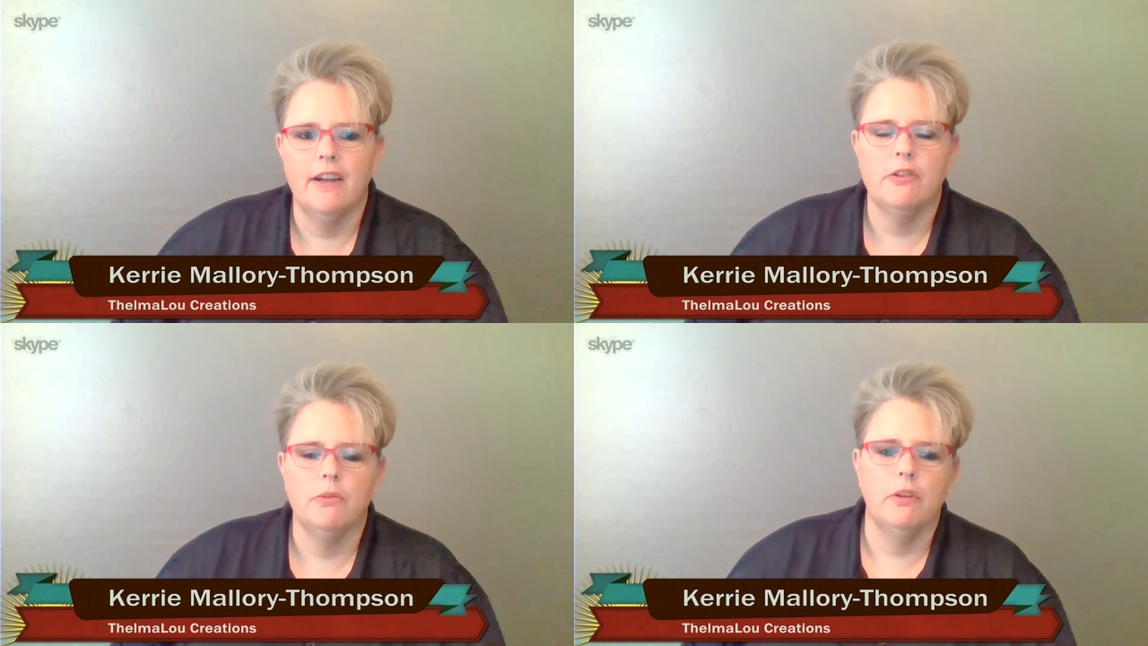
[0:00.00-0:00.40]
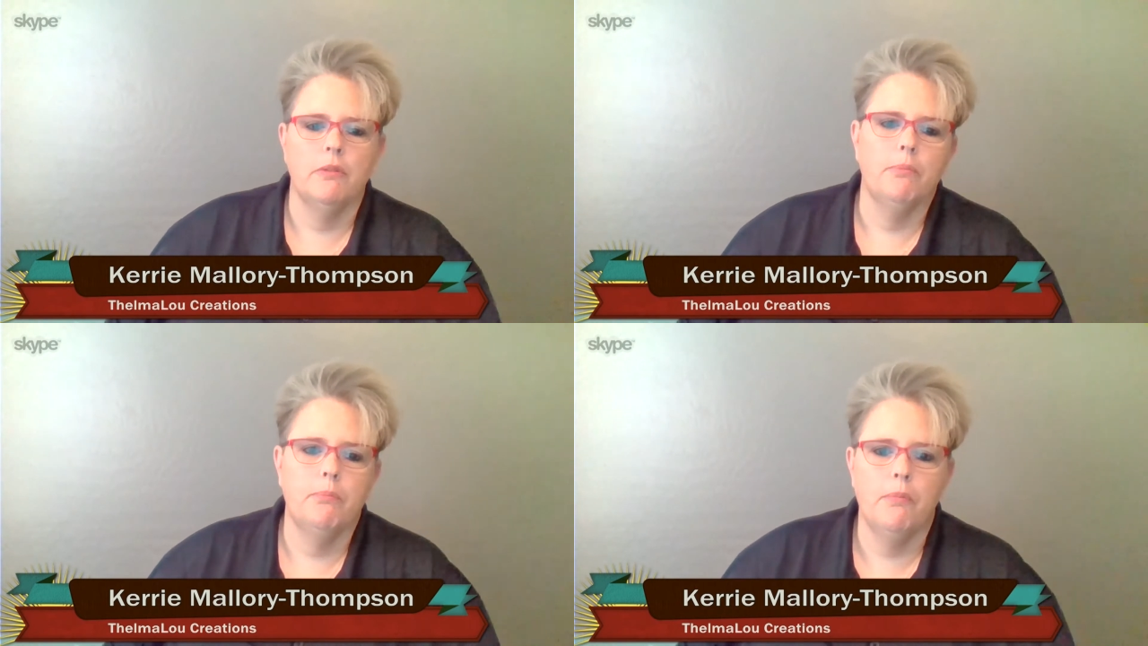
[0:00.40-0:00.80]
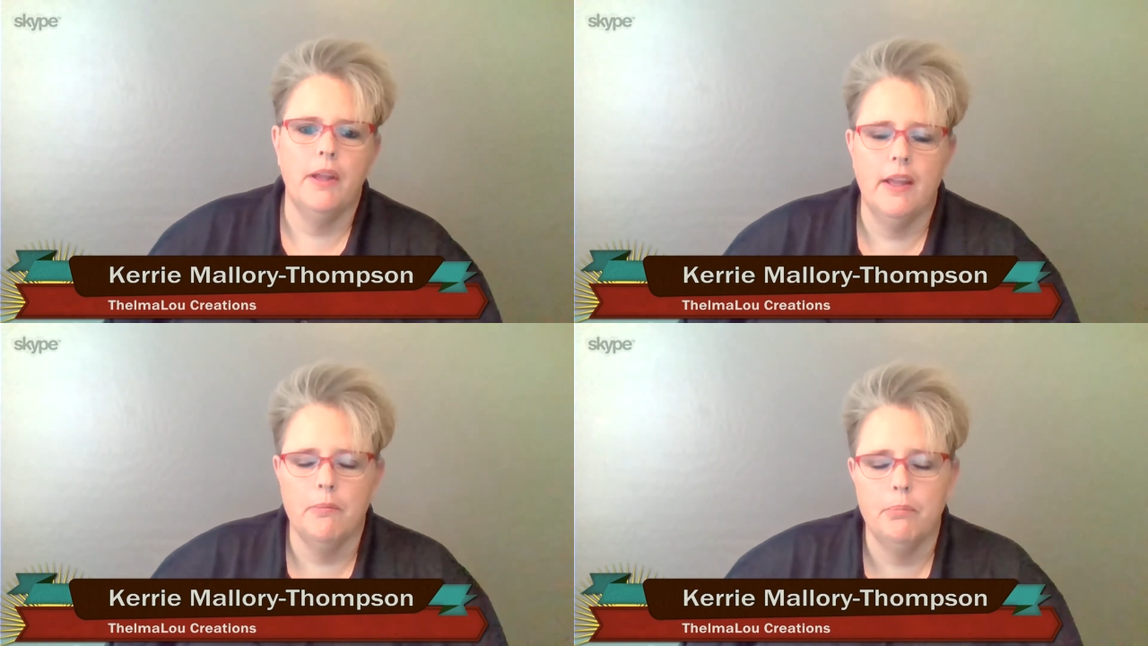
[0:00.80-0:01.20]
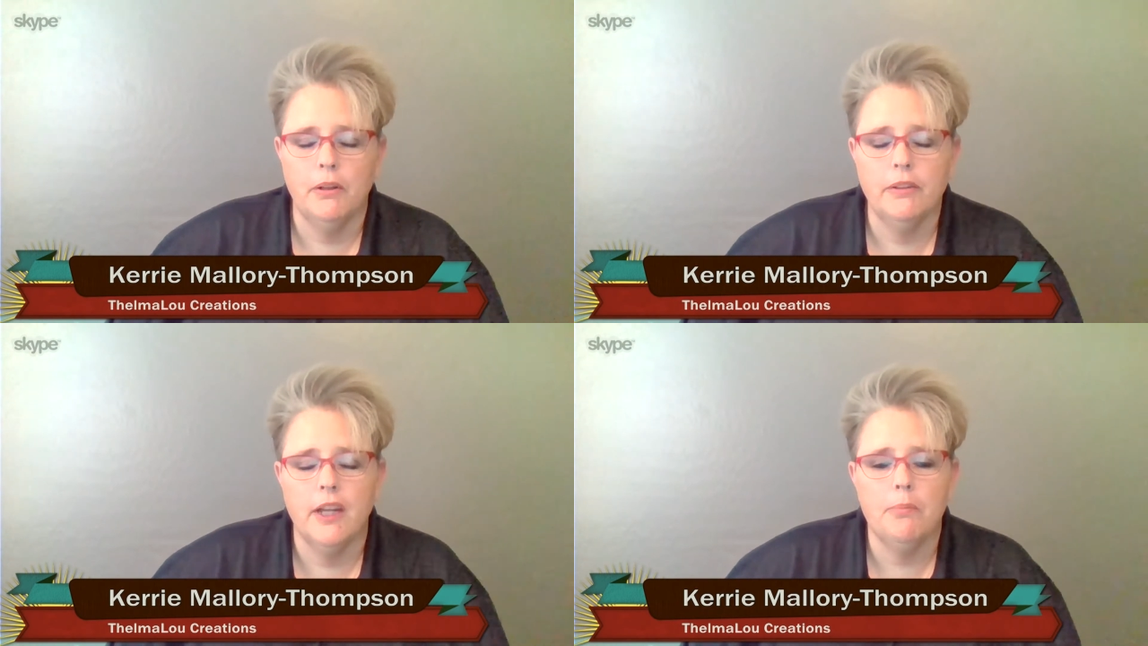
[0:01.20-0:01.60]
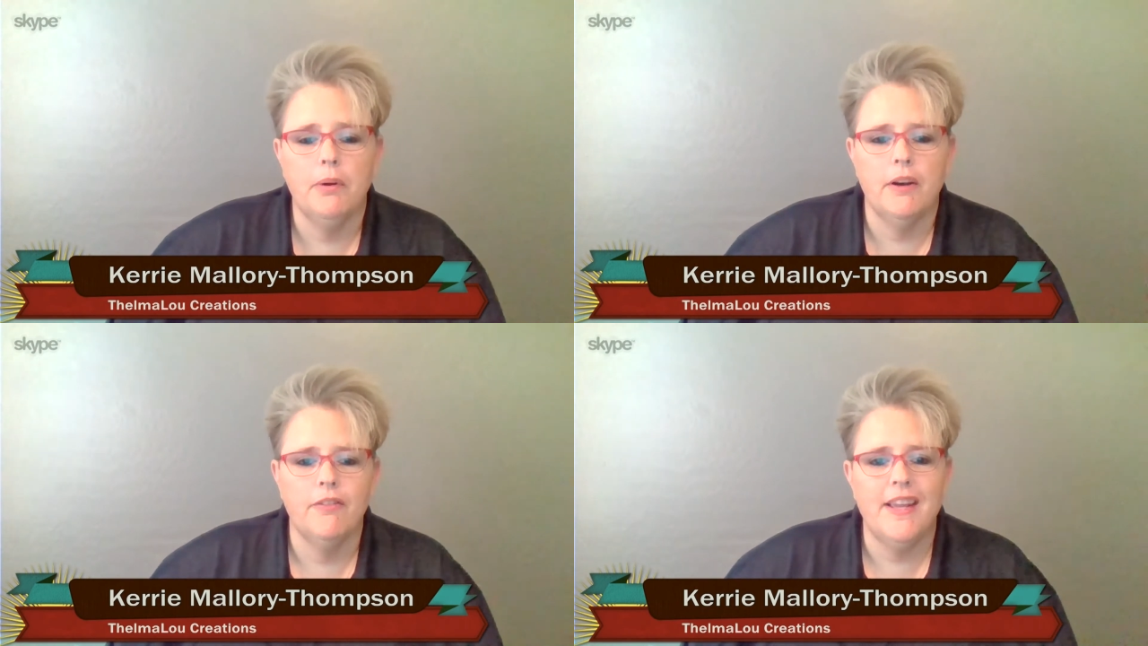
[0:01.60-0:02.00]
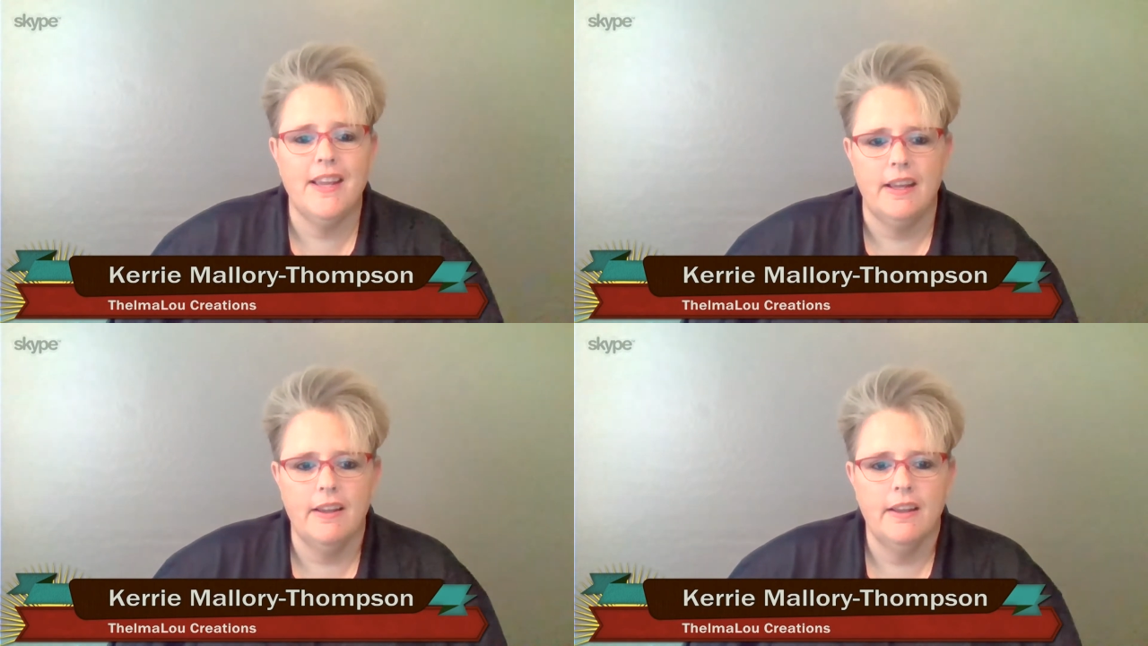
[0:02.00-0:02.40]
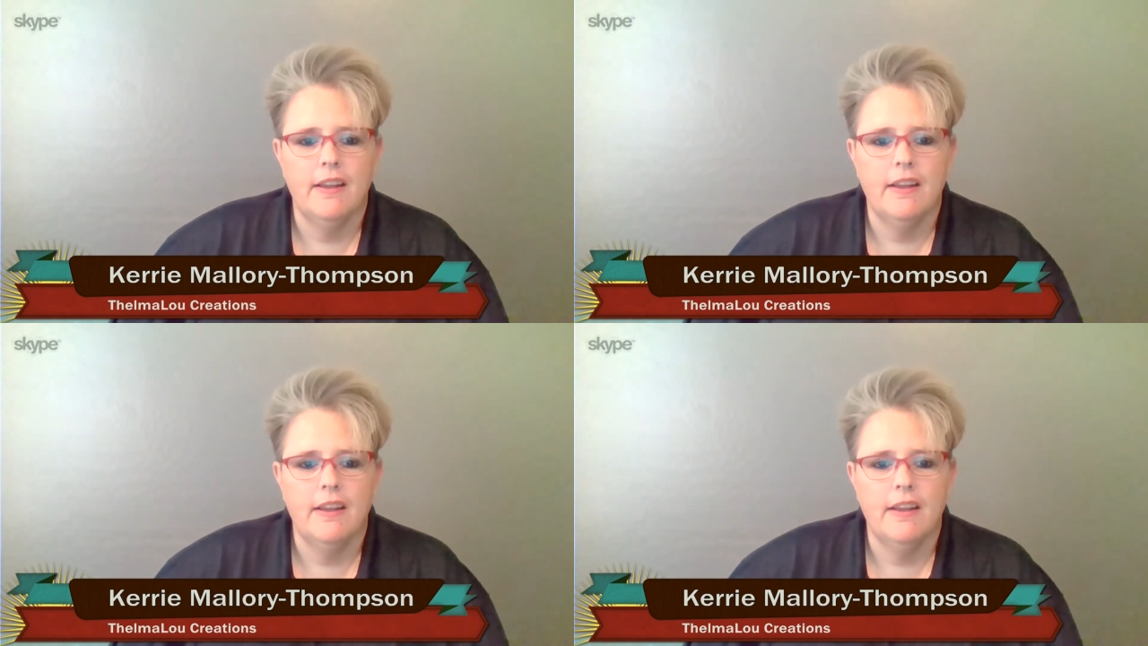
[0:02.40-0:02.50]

actual buildup of ink.